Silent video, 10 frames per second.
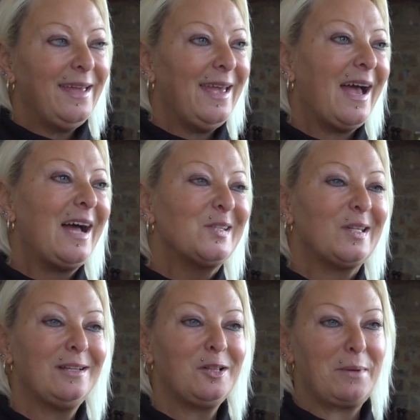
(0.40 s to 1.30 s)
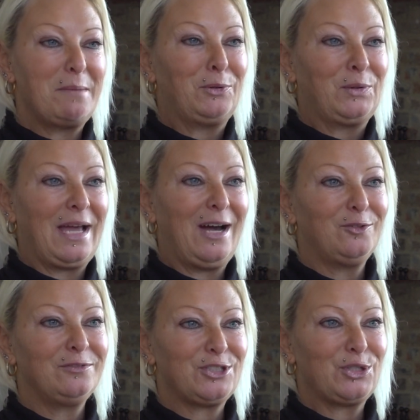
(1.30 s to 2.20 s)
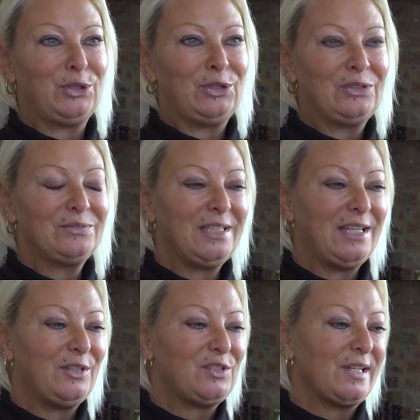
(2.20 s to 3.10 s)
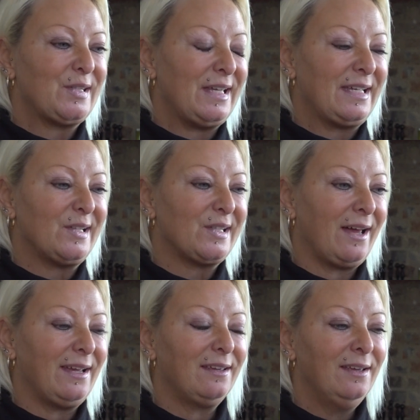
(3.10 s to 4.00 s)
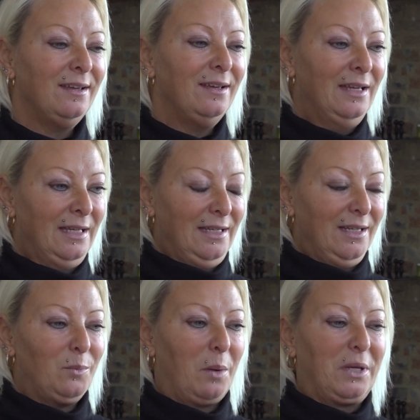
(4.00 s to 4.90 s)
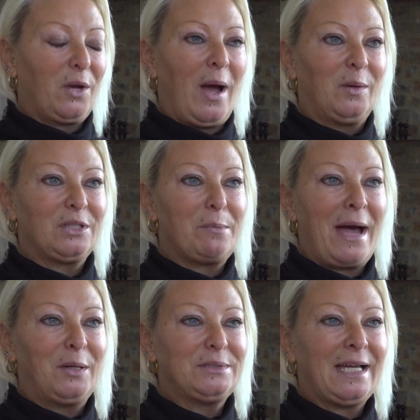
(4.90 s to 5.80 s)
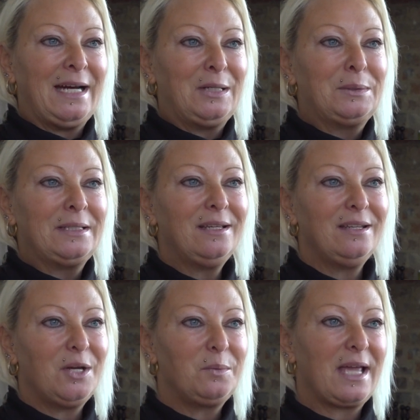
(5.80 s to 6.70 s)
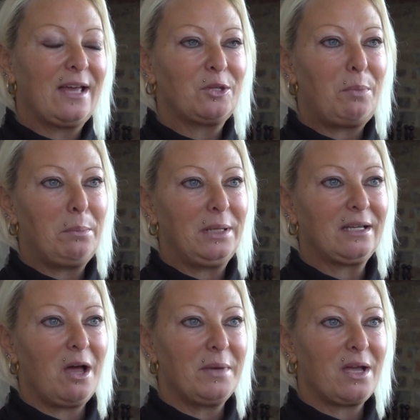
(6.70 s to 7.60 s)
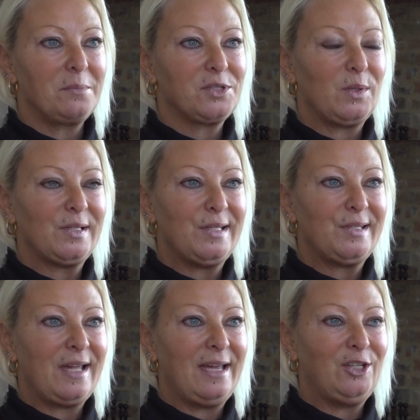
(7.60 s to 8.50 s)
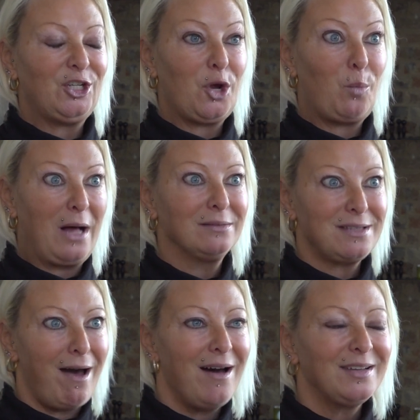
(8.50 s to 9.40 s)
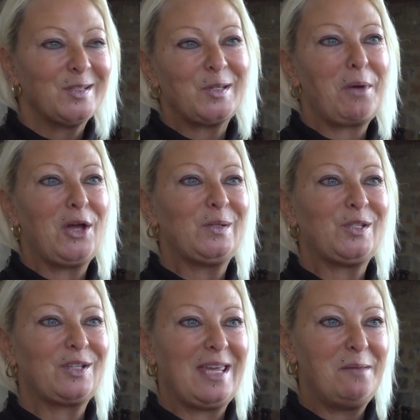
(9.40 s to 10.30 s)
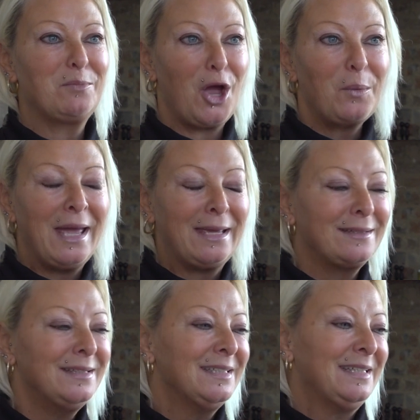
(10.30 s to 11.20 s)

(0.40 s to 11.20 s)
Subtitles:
It has a little bit more now, for sure. You know, just things like when we go out and about now, you know, we're getting the public coming up to us and saying, you know, well done, as opposed to keep going.